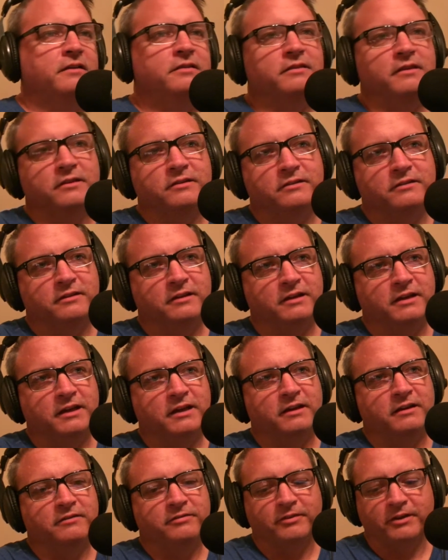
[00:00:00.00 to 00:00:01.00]
This is
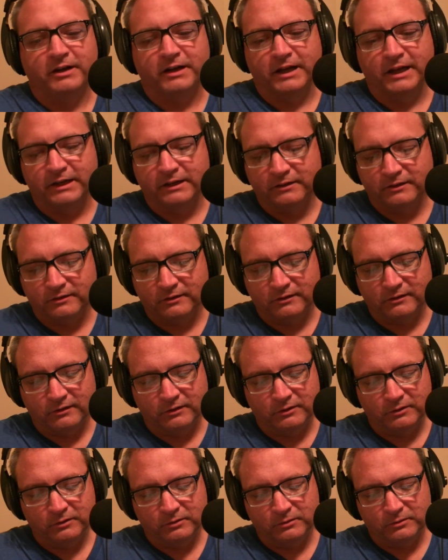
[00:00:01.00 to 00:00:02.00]
again a fun hang to listen
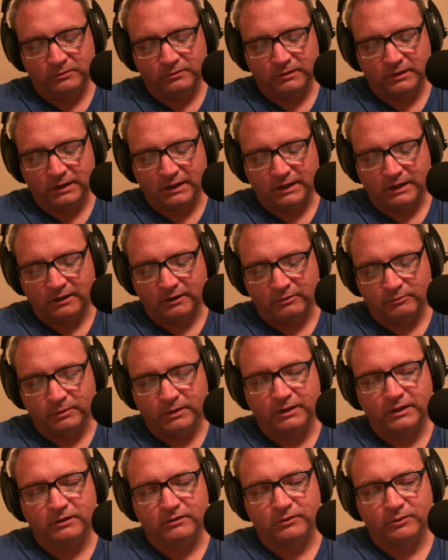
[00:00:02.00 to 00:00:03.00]
to.
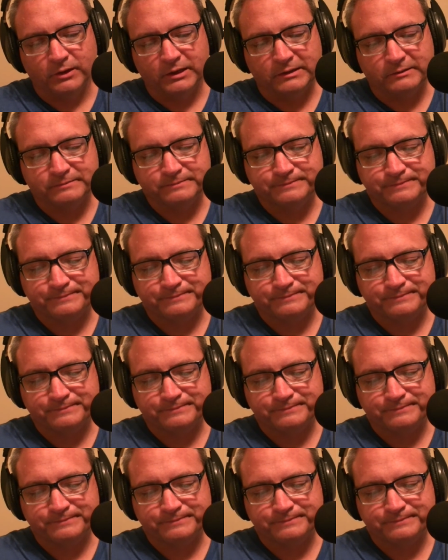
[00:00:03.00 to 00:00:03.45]
Really enjoyed it.